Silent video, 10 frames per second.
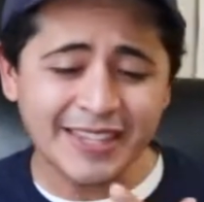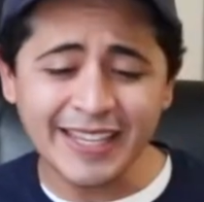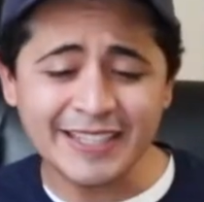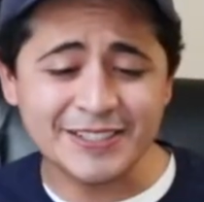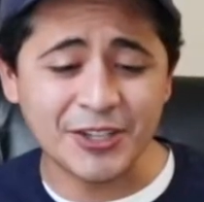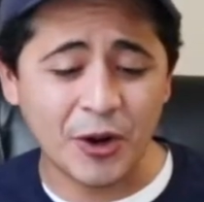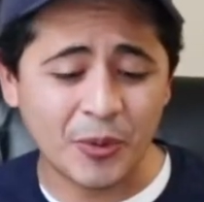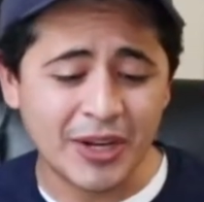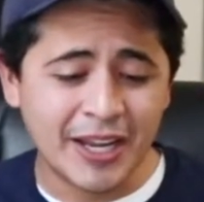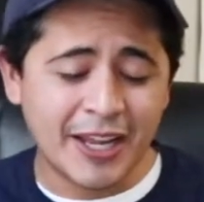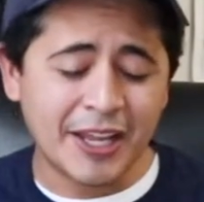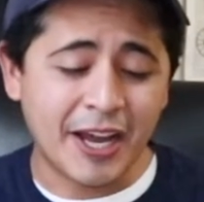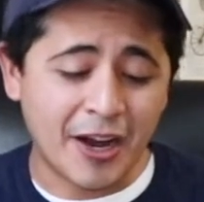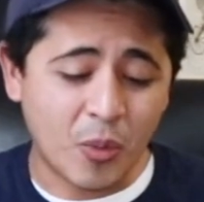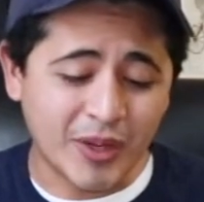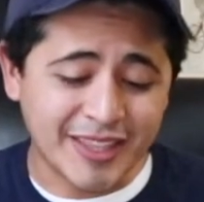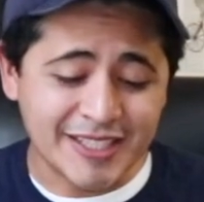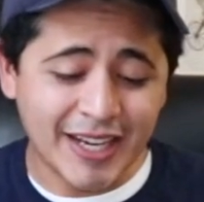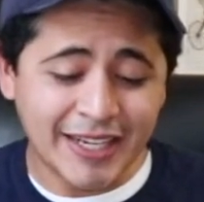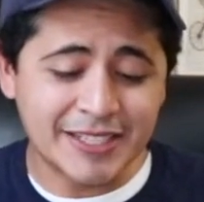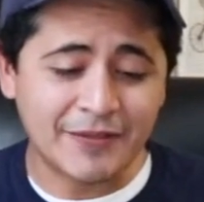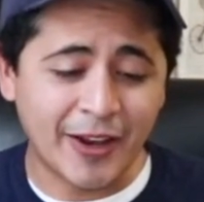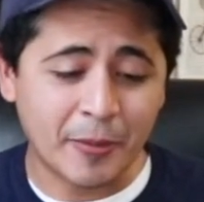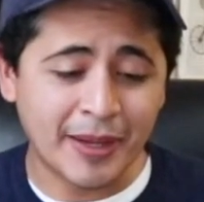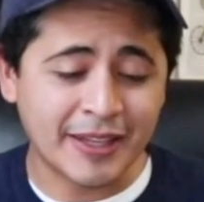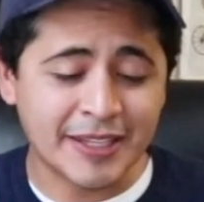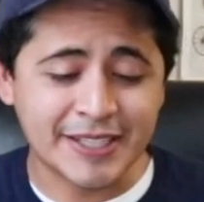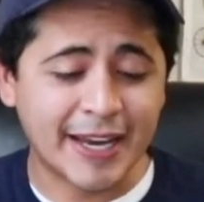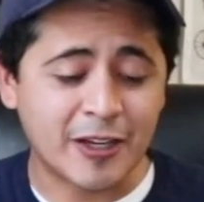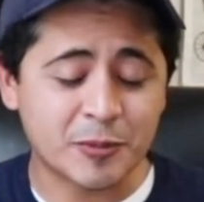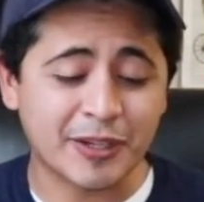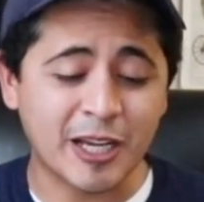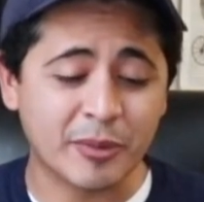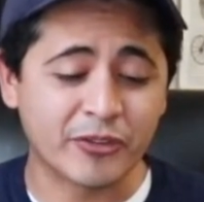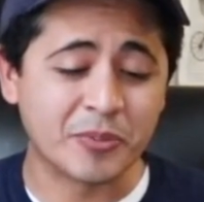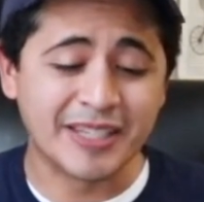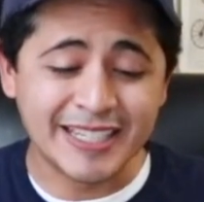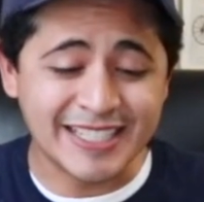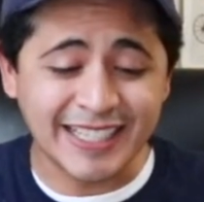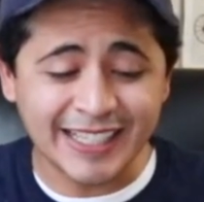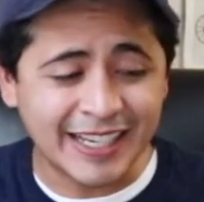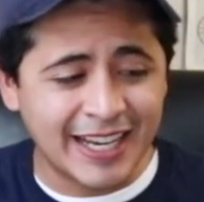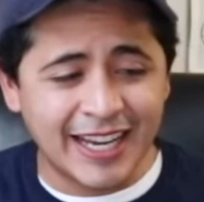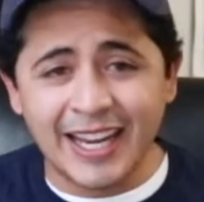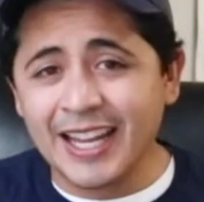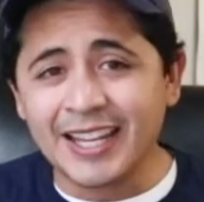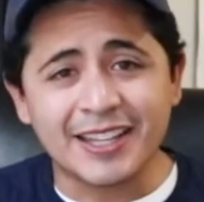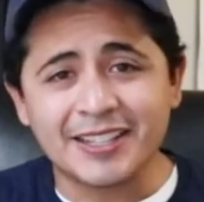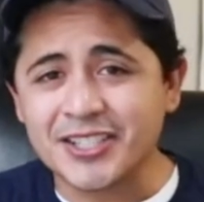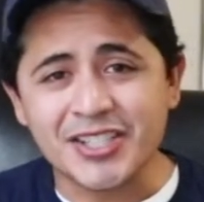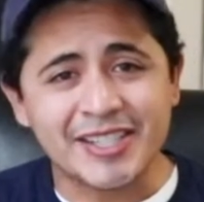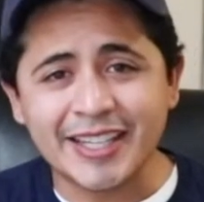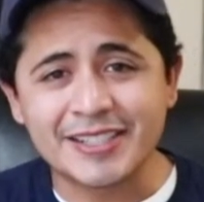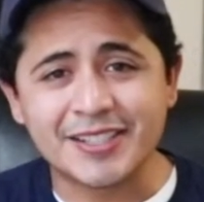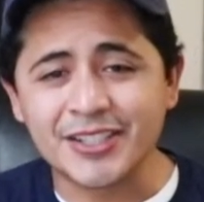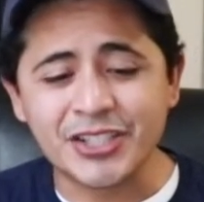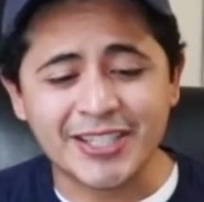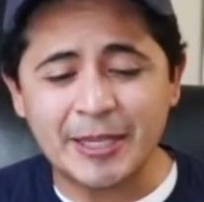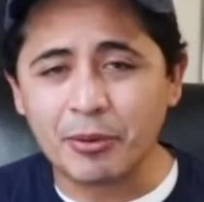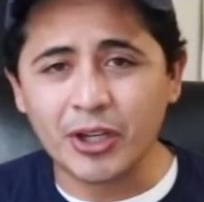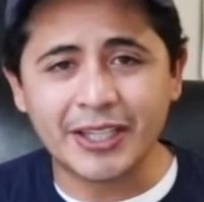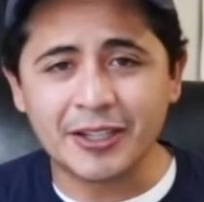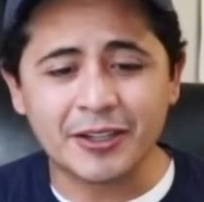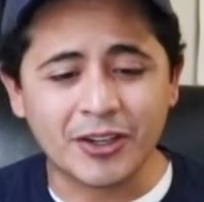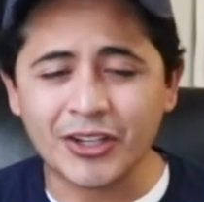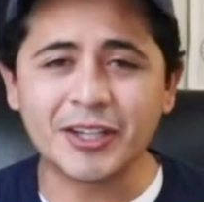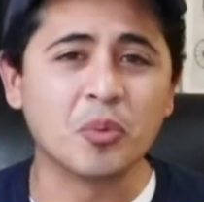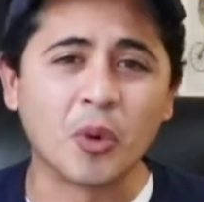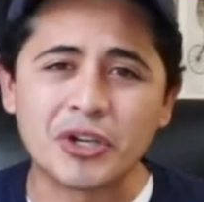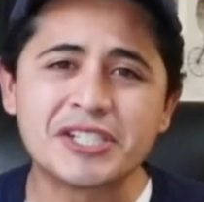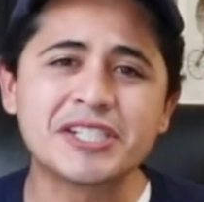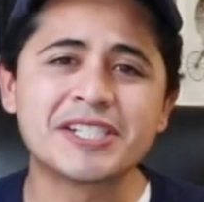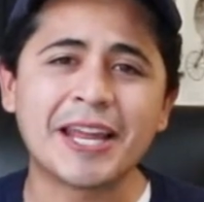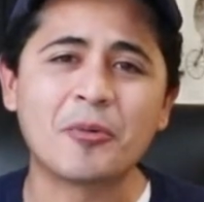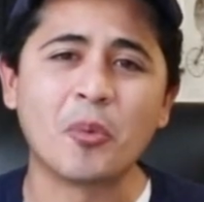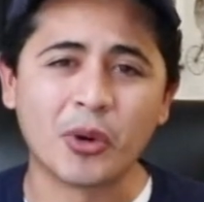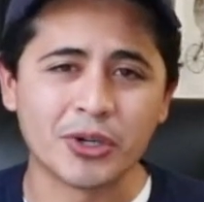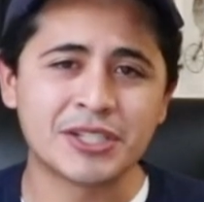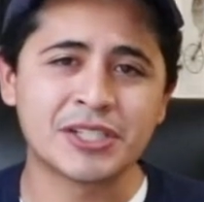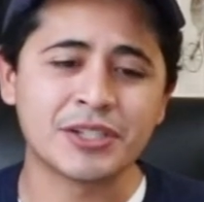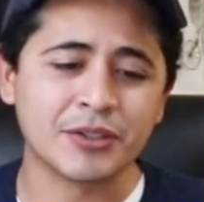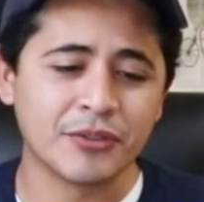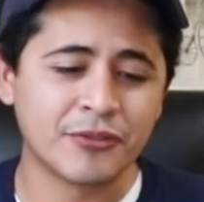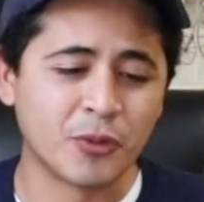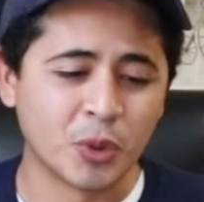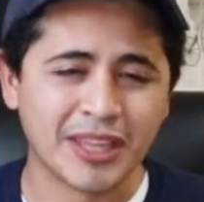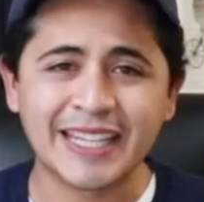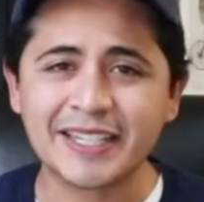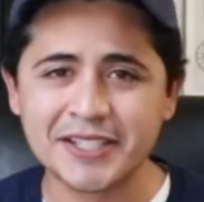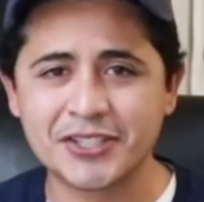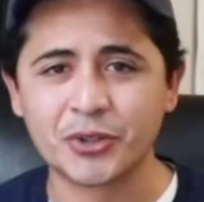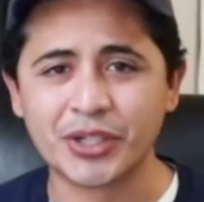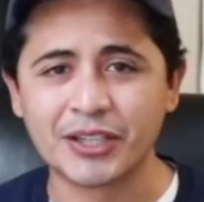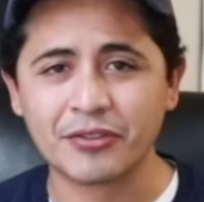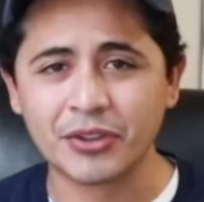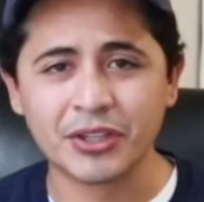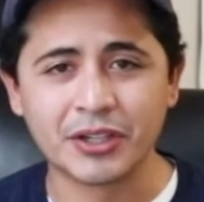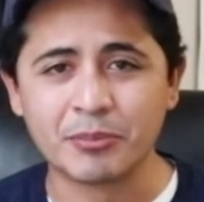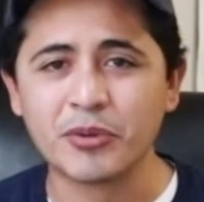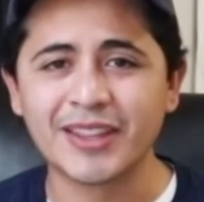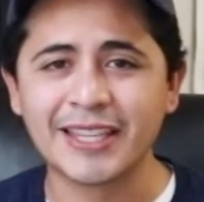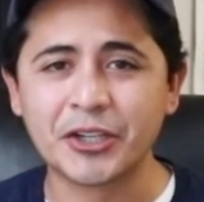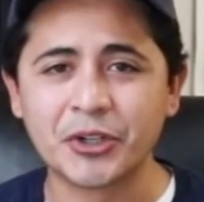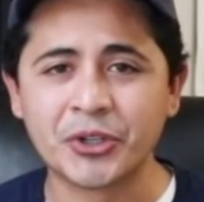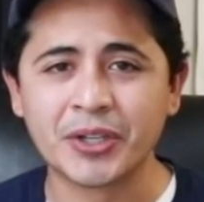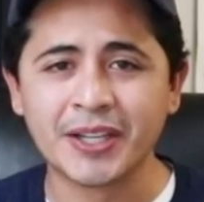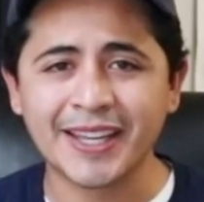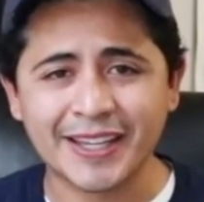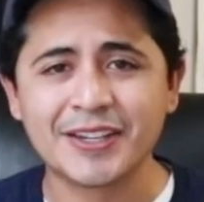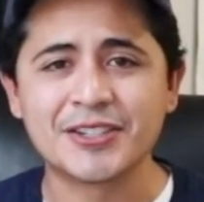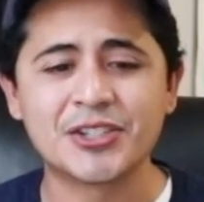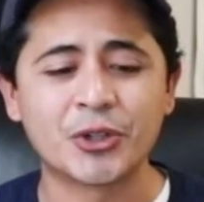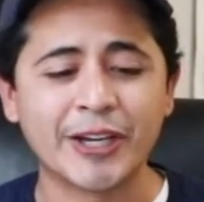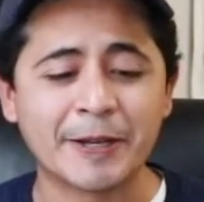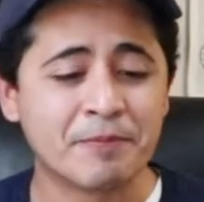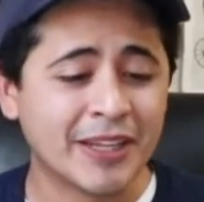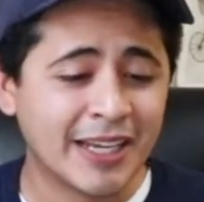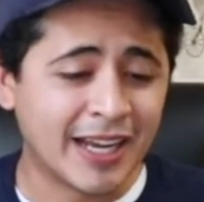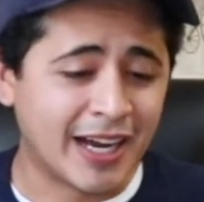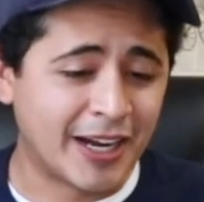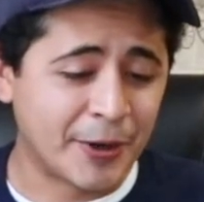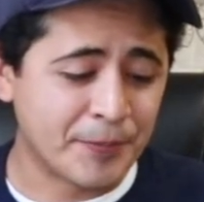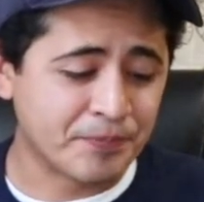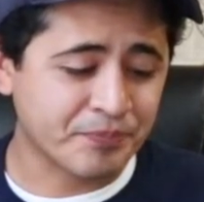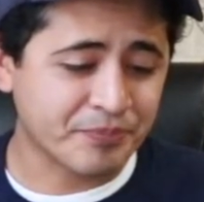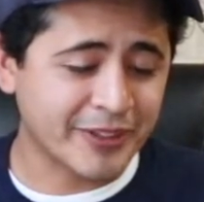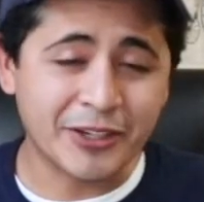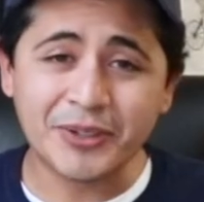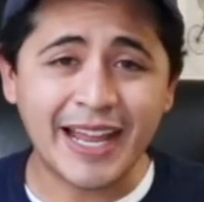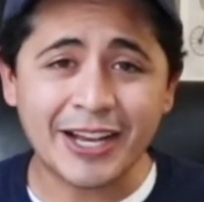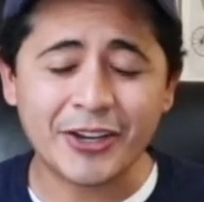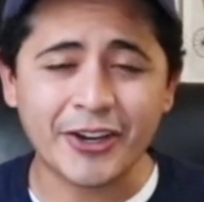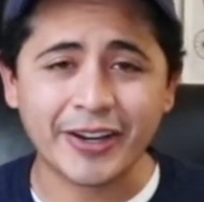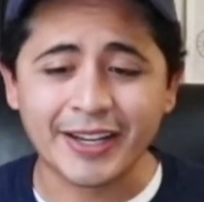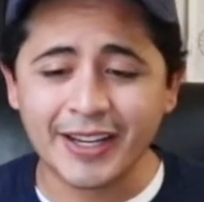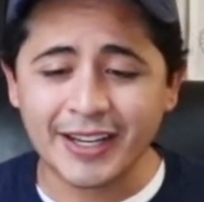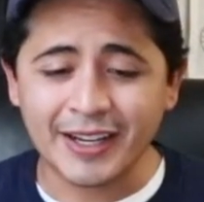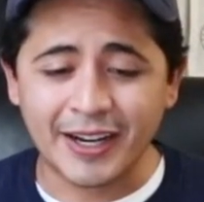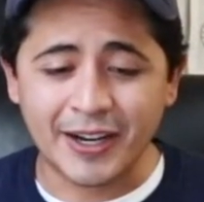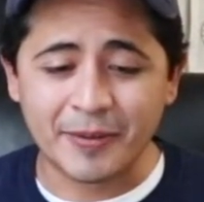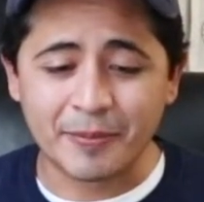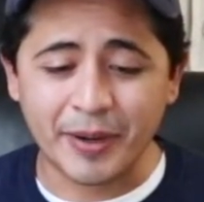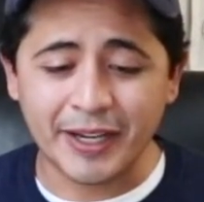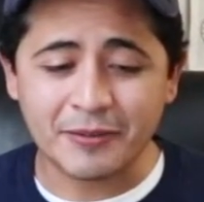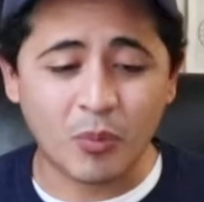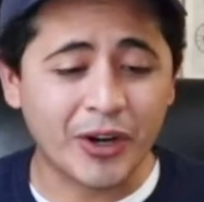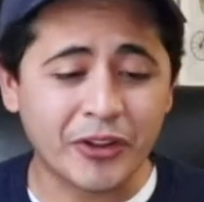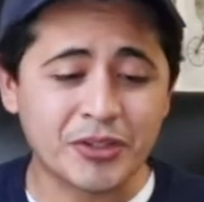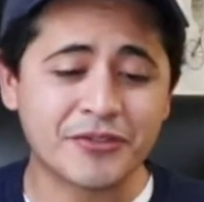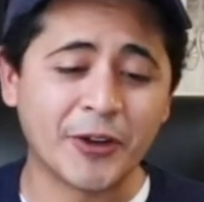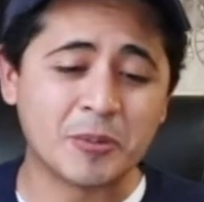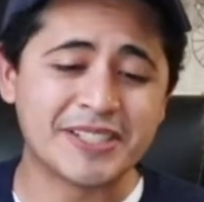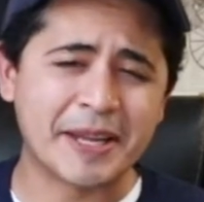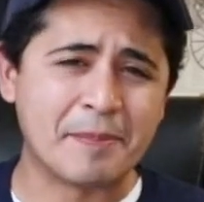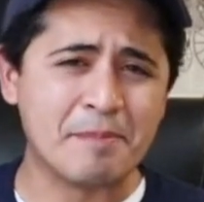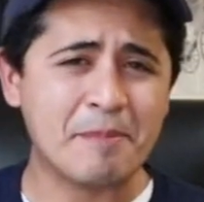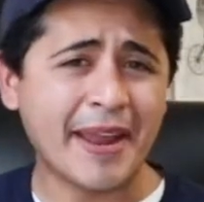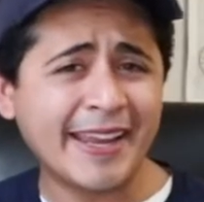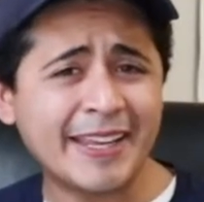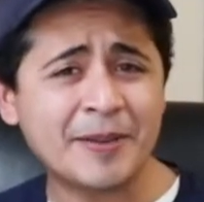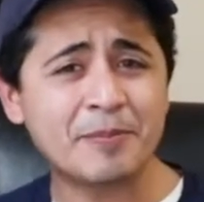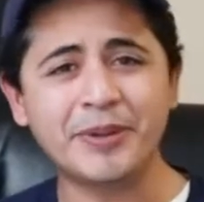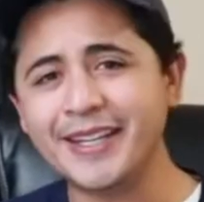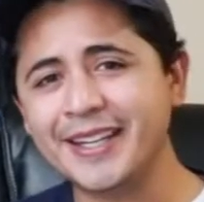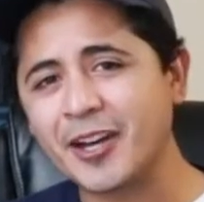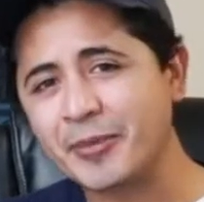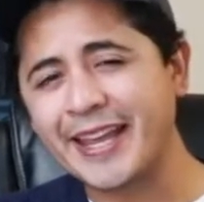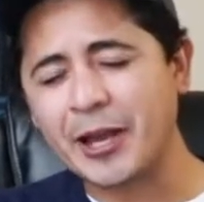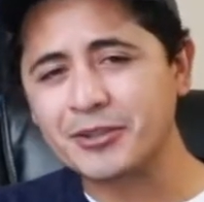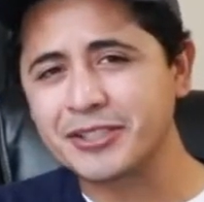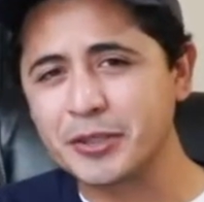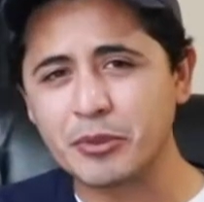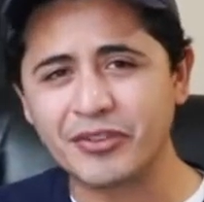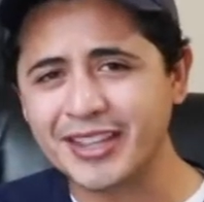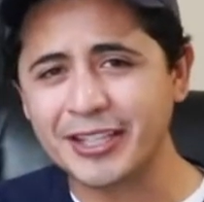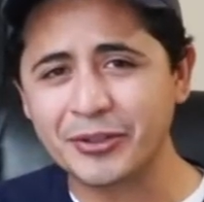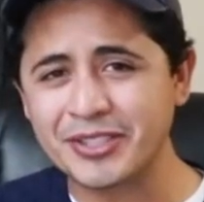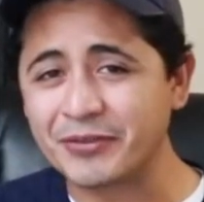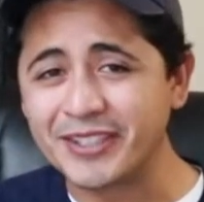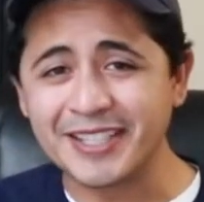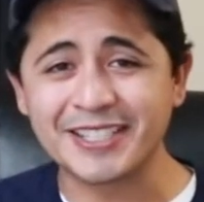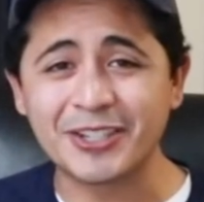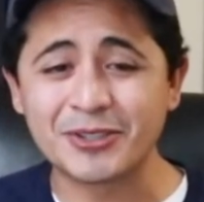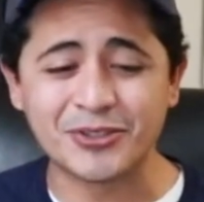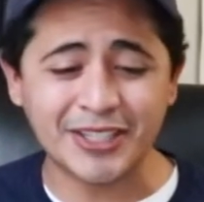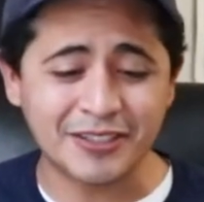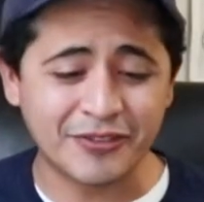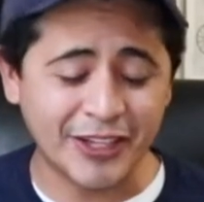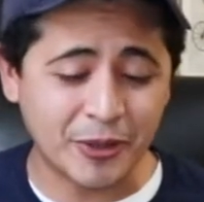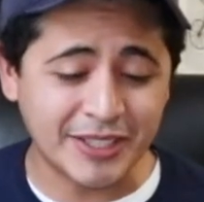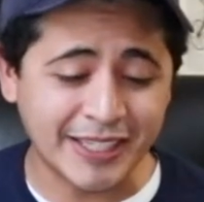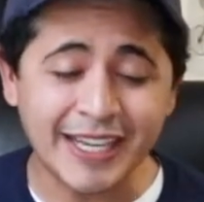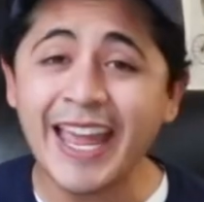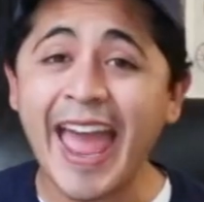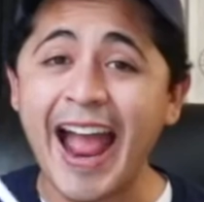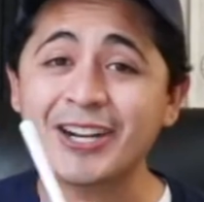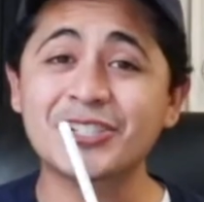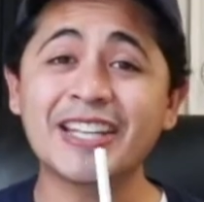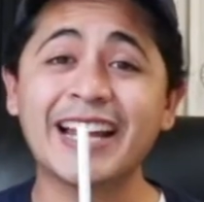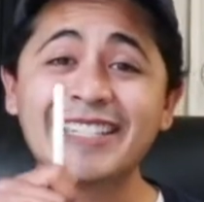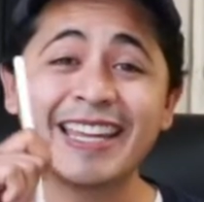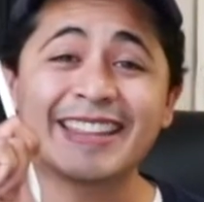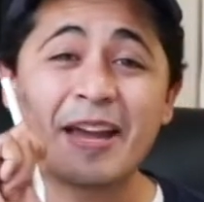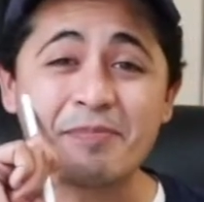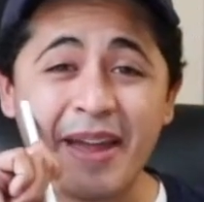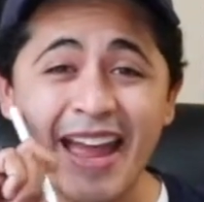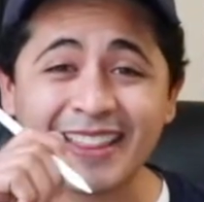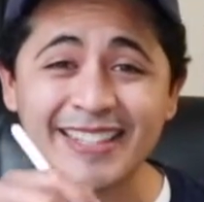And so with this latest development, this announcement coming from Disney, things just keep looking worse and worse for the industry, the movie theater industry. You know, not good. But one of those films that may be coming out to the movie theaters if it doesn't go straight to VOD. Actually, I take that back.